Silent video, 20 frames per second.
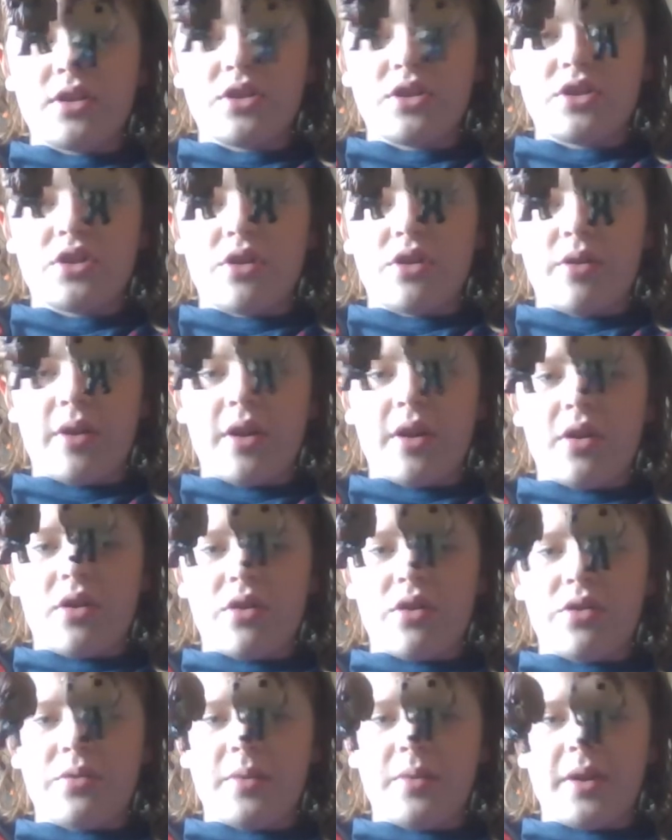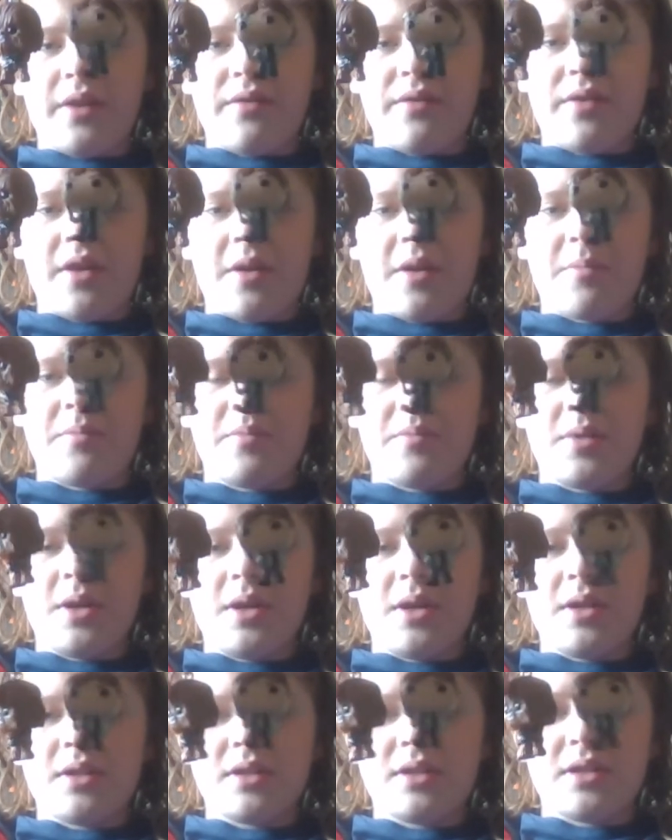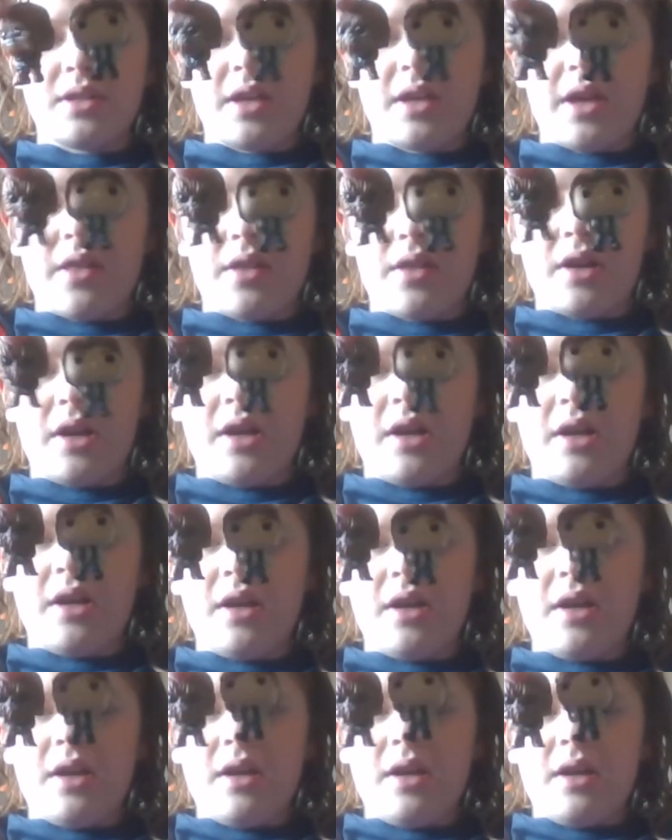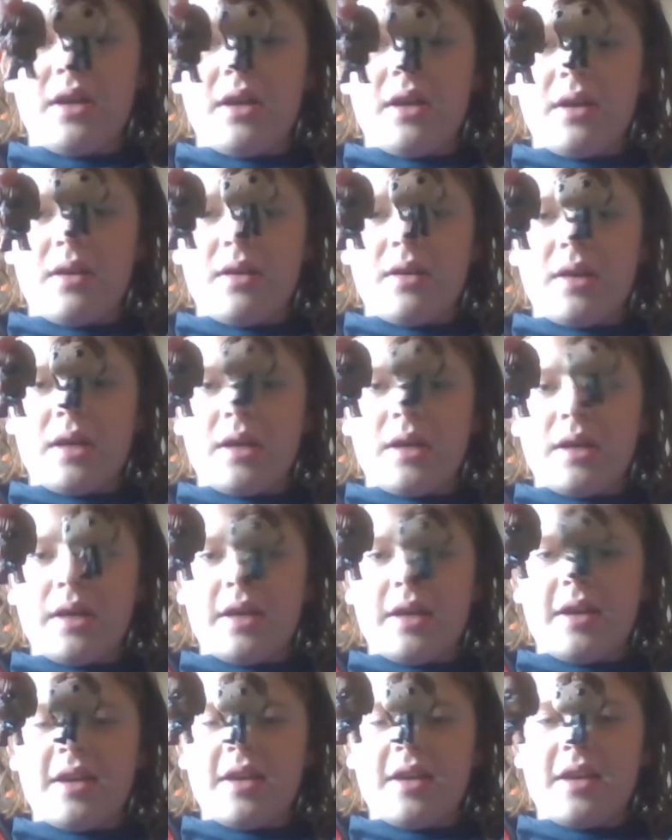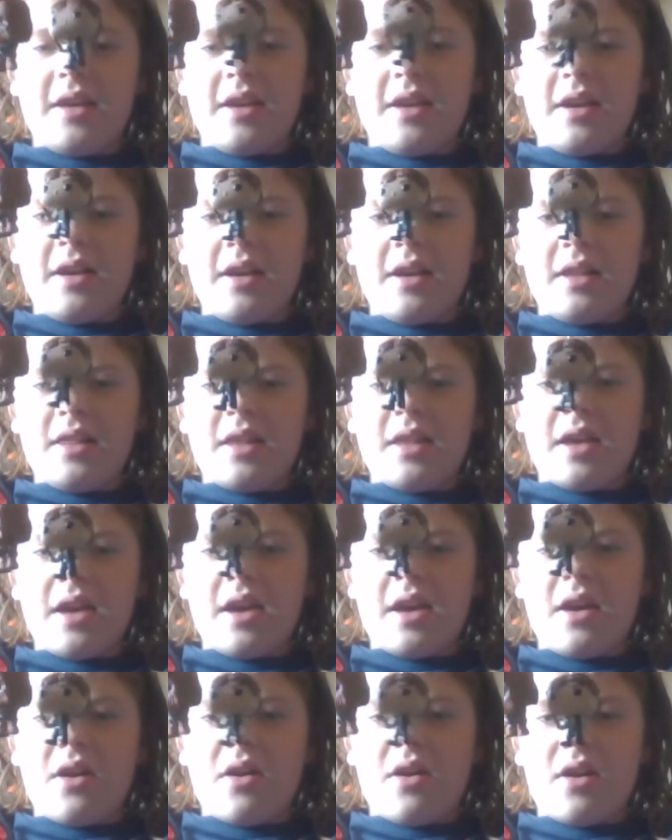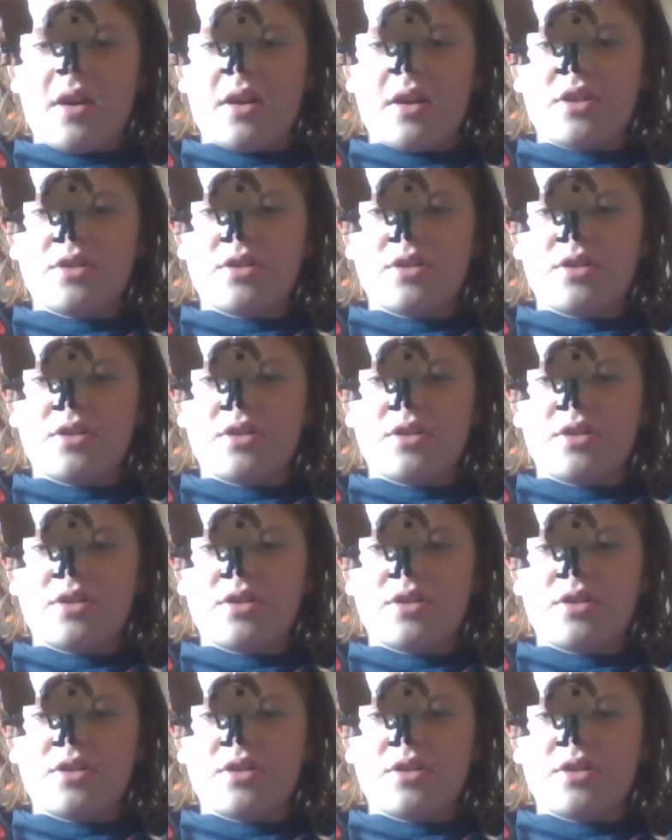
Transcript: showing all three of them together. But here they are.